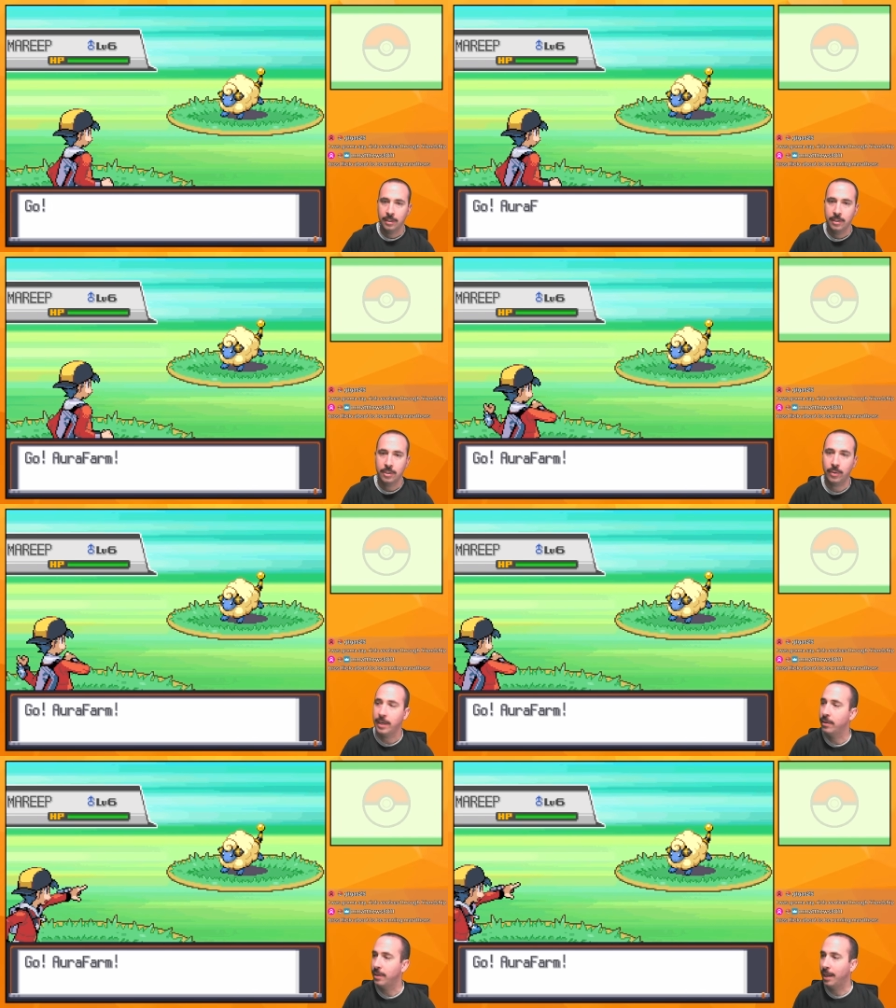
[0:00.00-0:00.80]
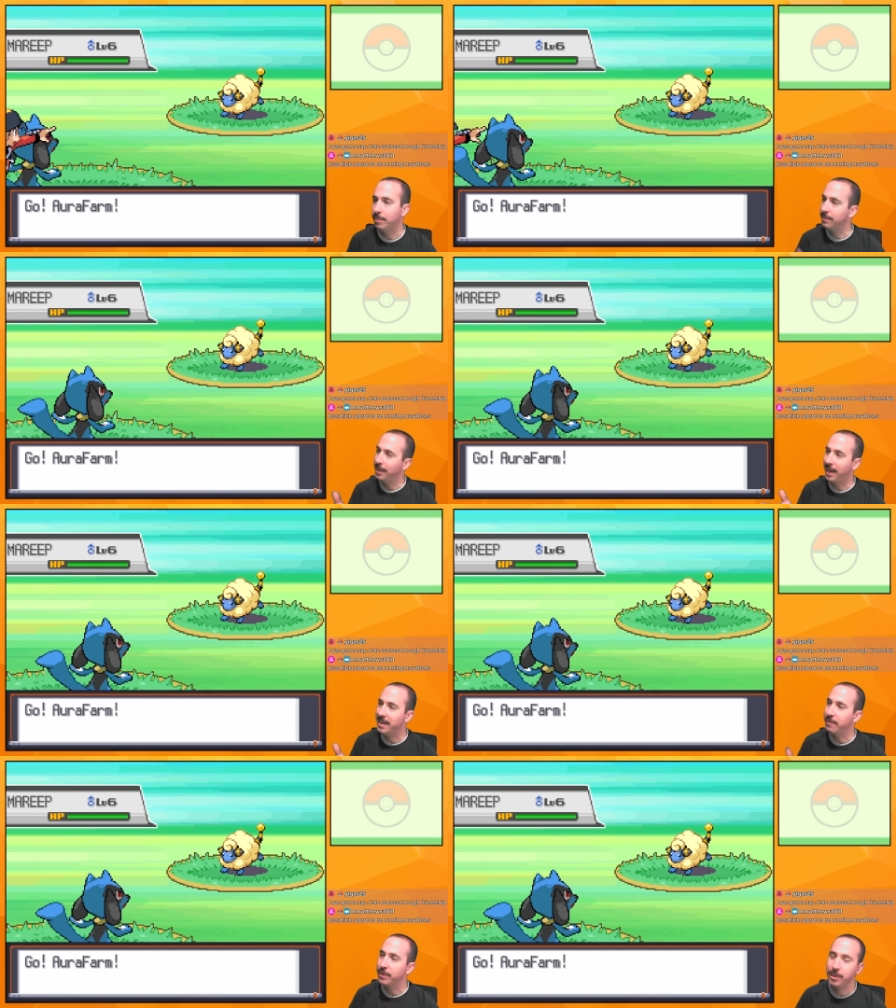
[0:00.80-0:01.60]
So I
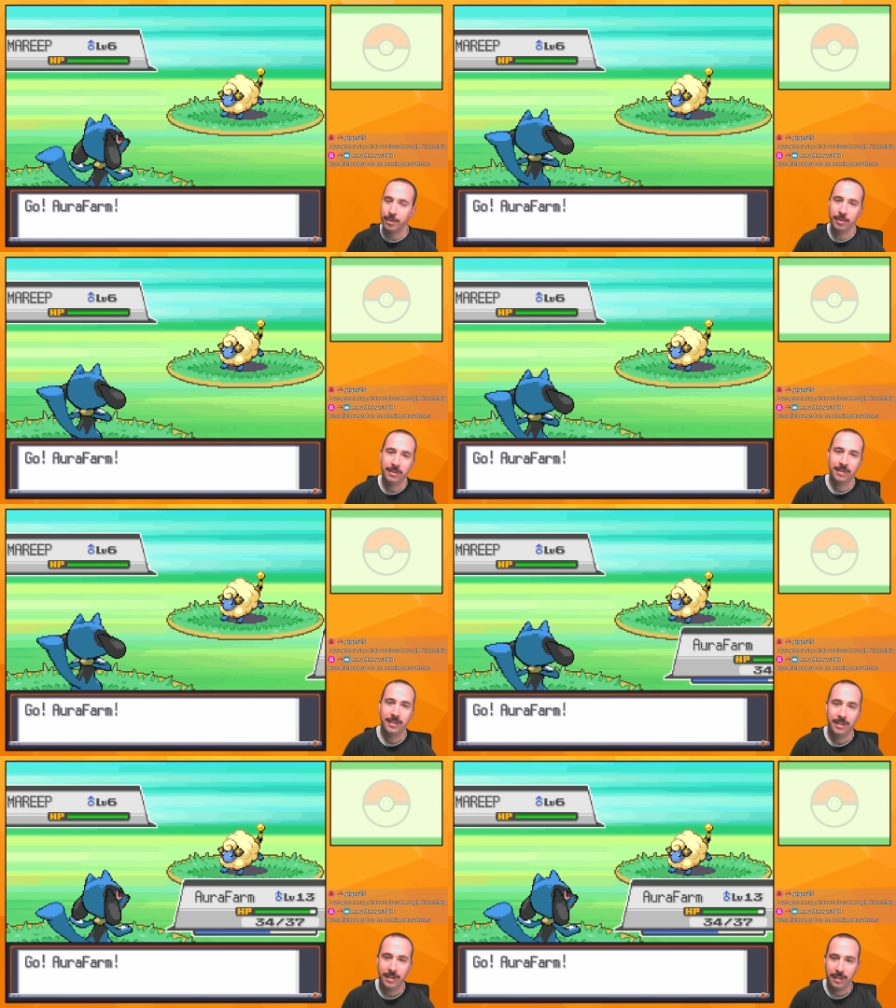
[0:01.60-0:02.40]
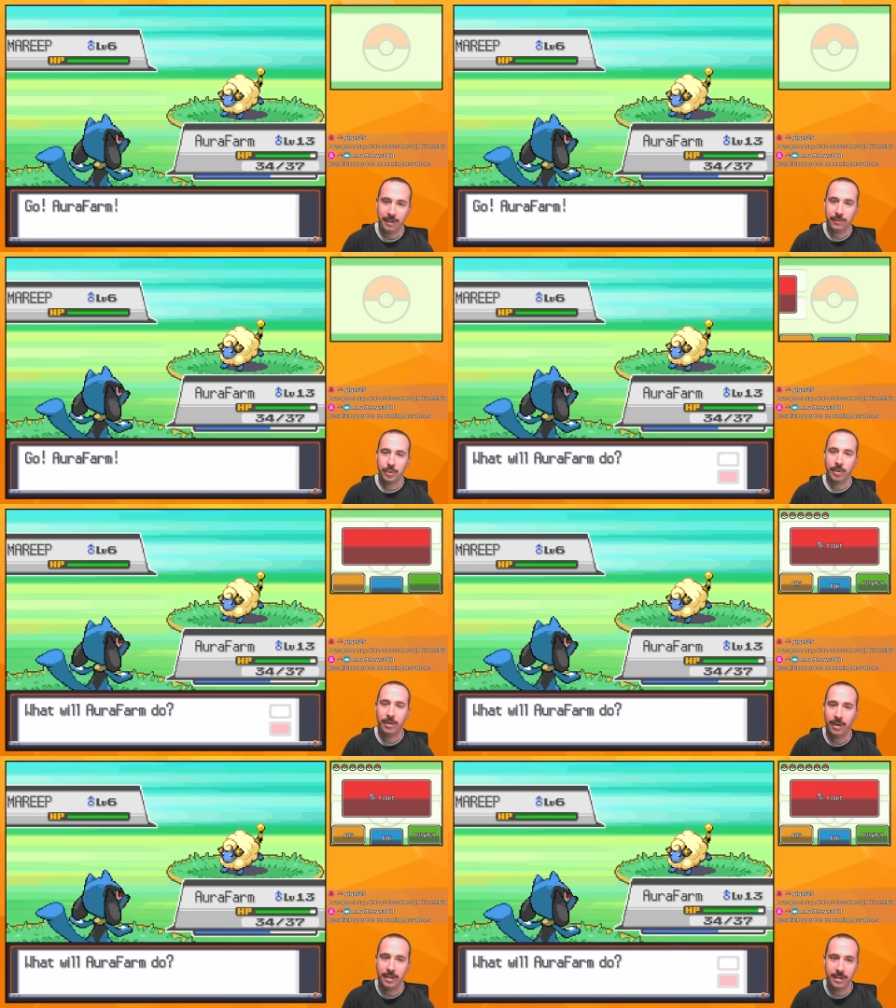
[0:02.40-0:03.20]
never knew if the trainer
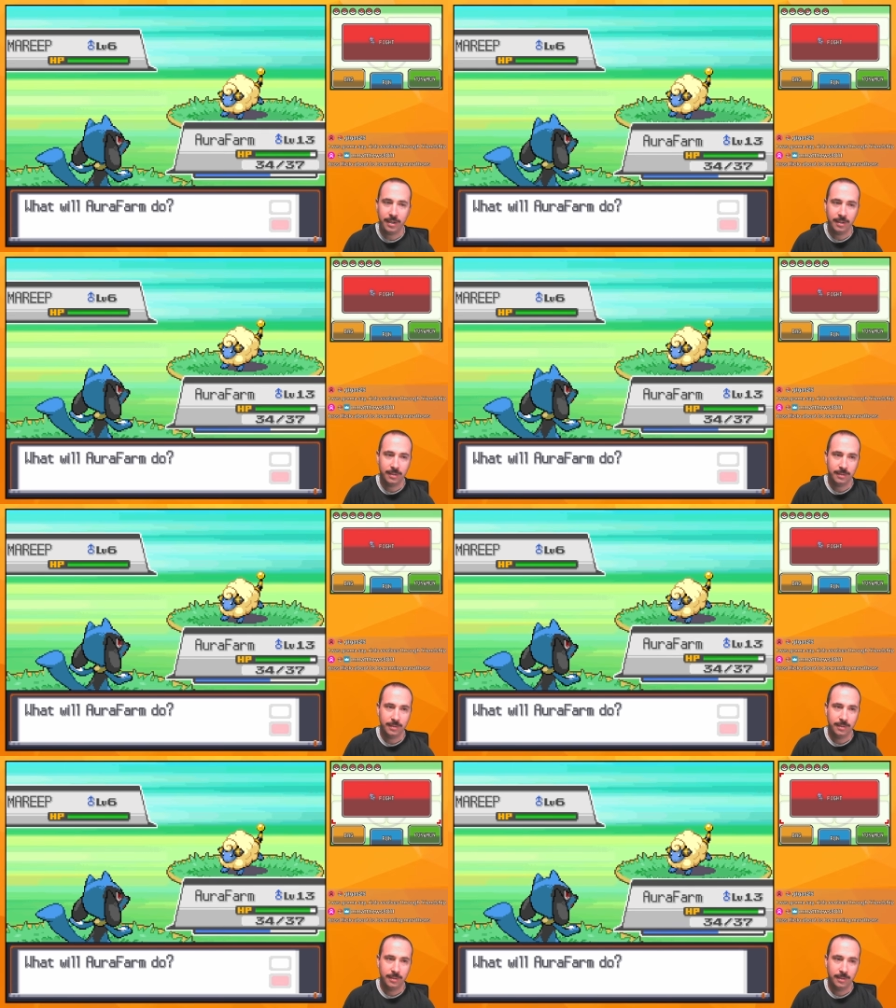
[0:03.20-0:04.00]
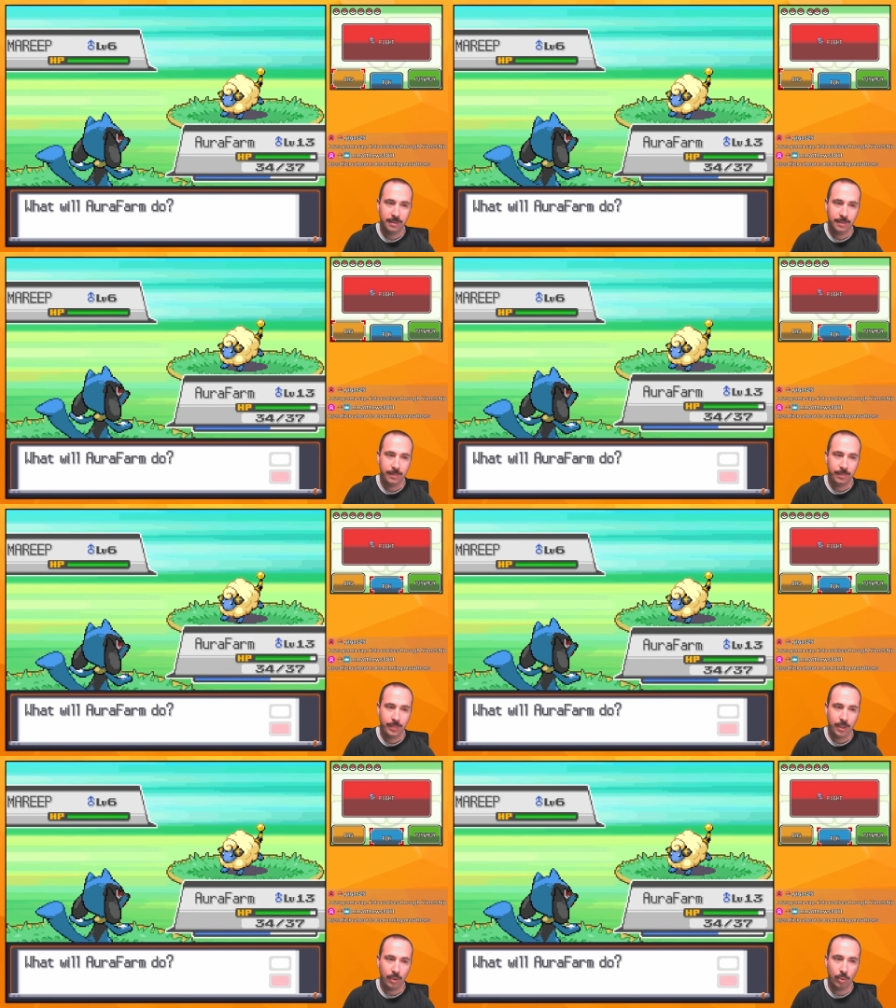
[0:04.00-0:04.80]
ID
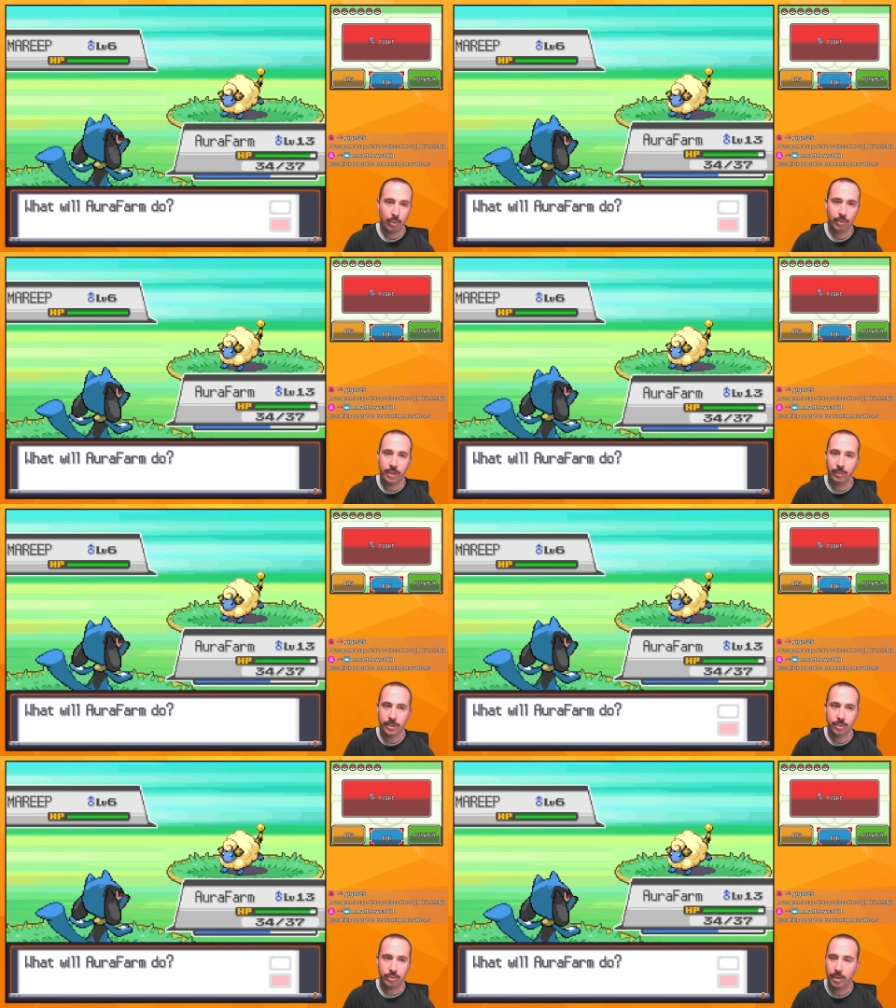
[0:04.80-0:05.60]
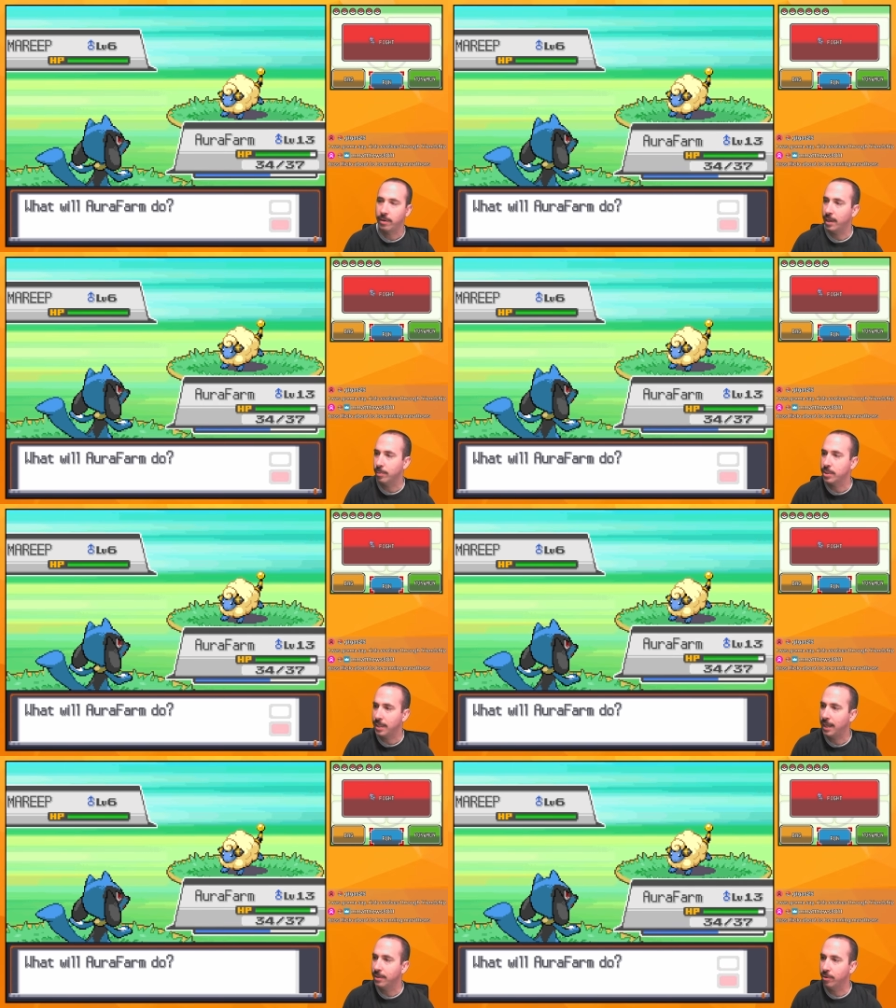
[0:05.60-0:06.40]
or the original trainer name was
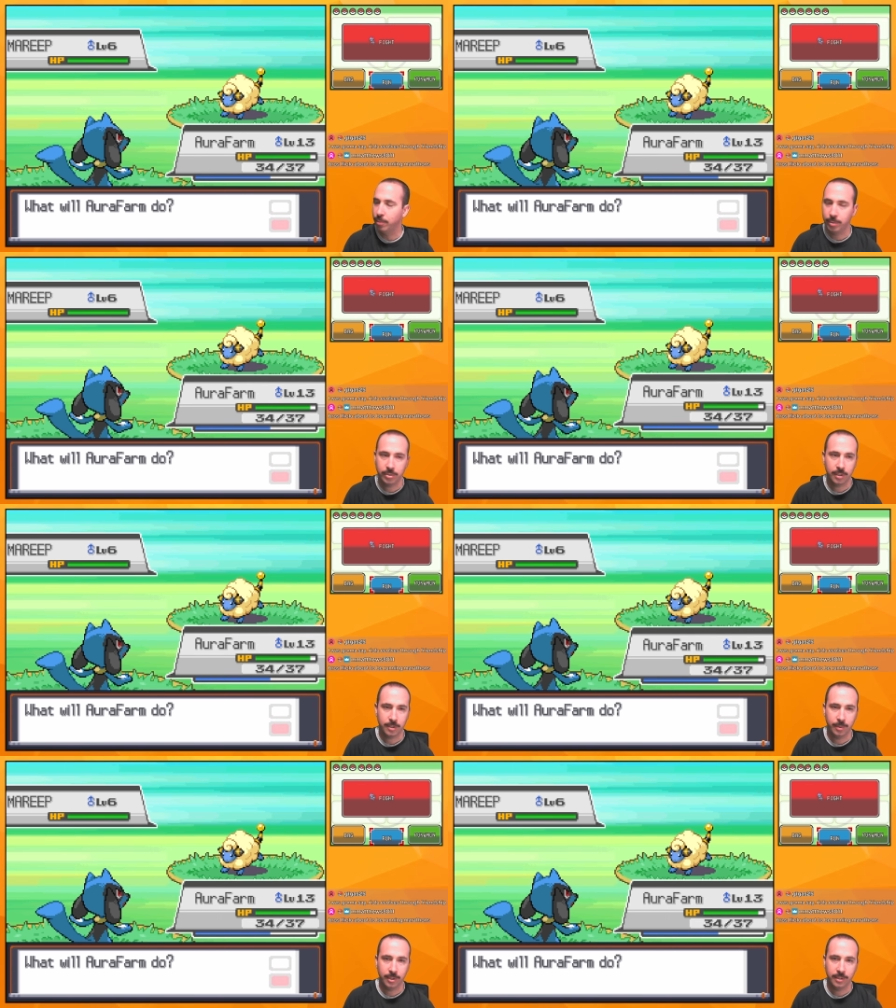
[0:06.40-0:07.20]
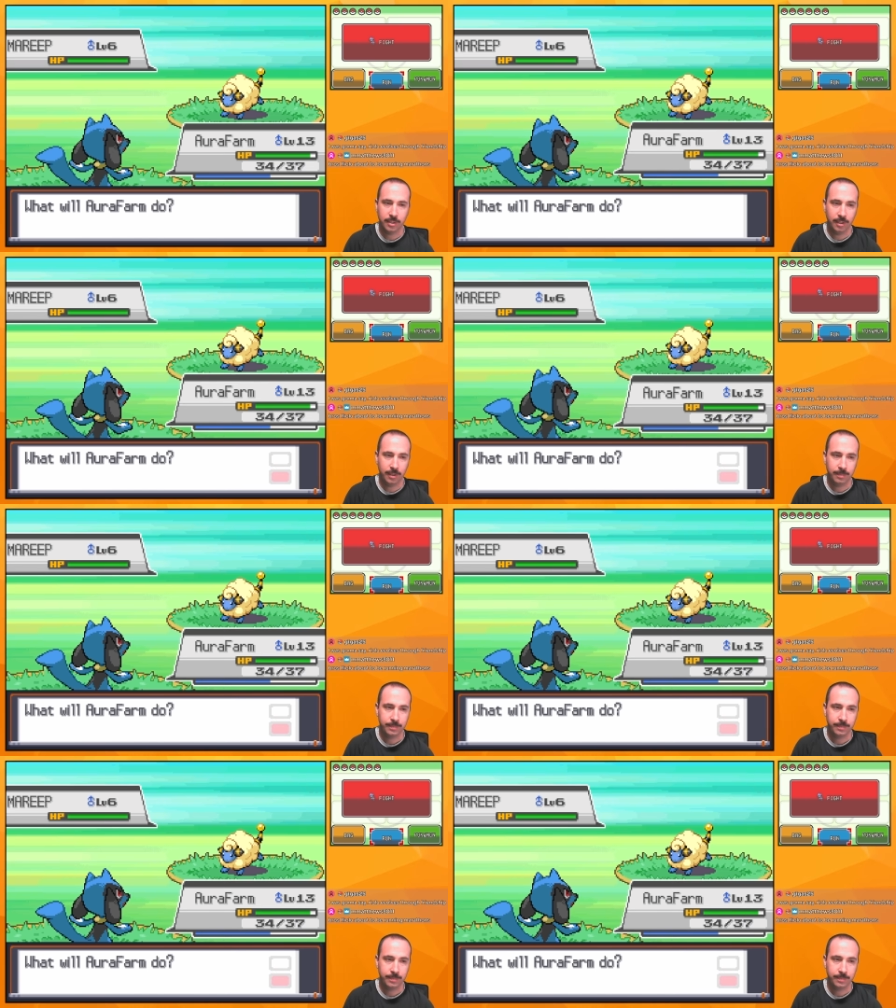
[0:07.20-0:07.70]
tied to the whole boosted experience thing,